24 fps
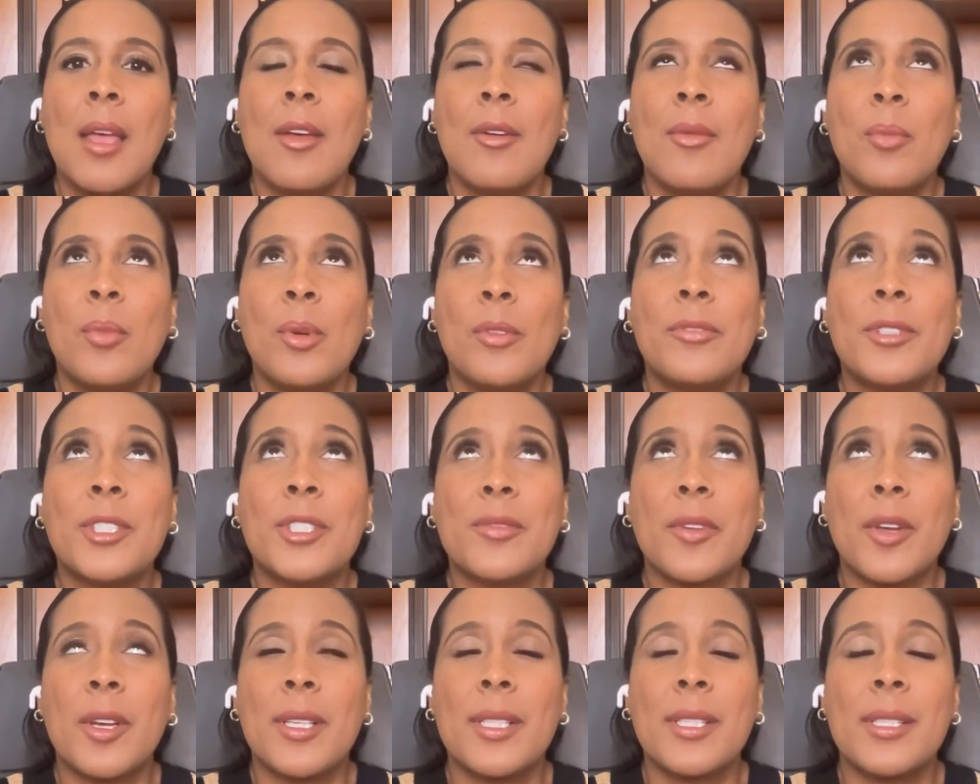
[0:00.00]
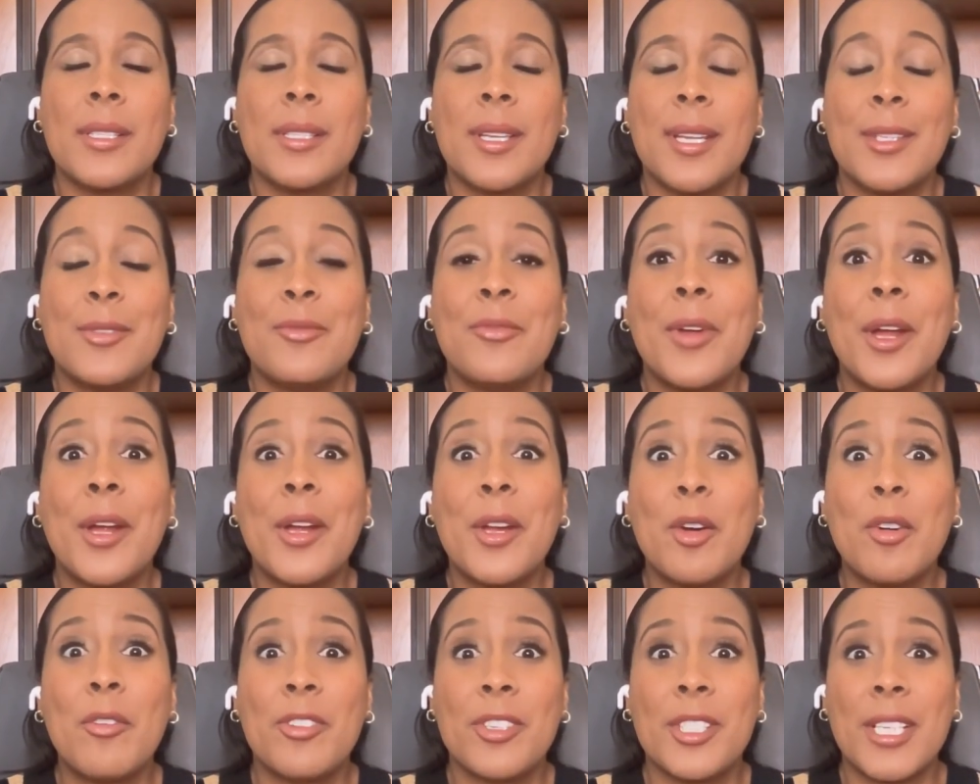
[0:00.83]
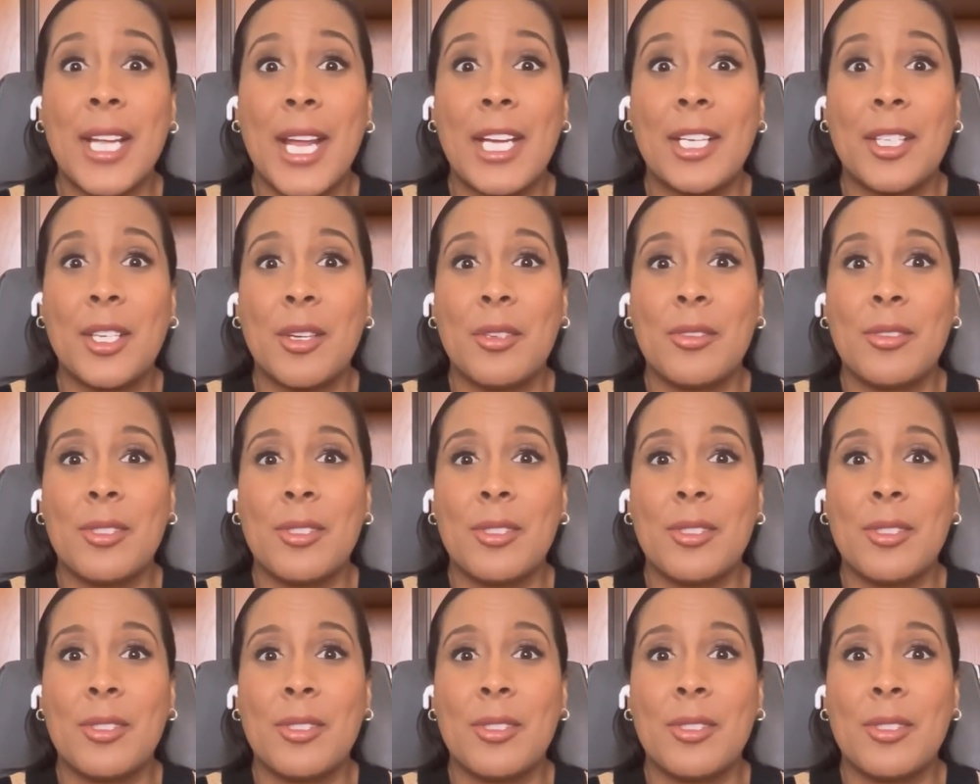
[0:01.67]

well, first of all, it's it's very overdiagnosed,